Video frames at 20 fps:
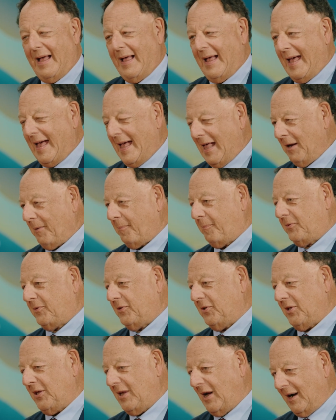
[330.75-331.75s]
help
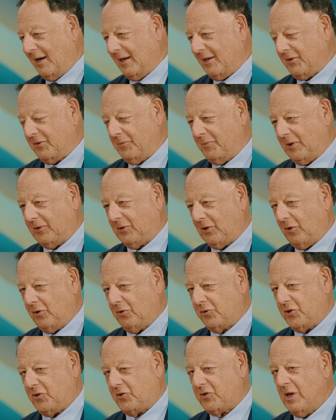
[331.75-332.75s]
the young
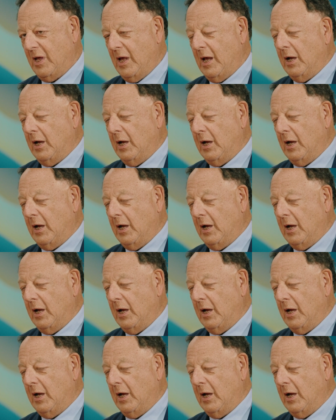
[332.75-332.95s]
rheumatologists